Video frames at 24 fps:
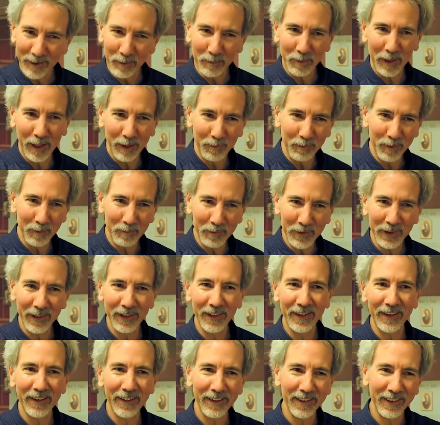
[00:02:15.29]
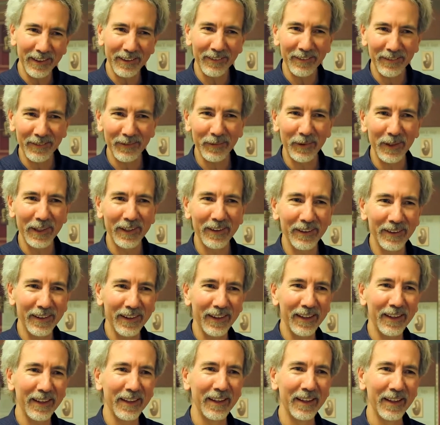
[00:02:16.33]
the problems are and what are
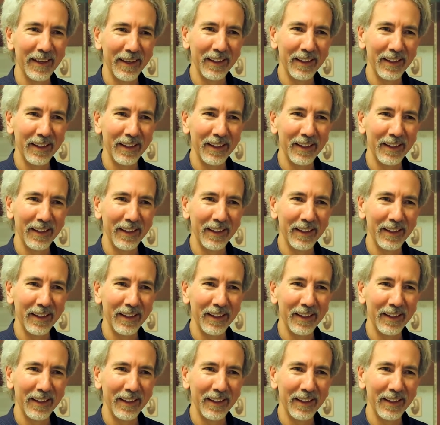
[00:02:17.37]
the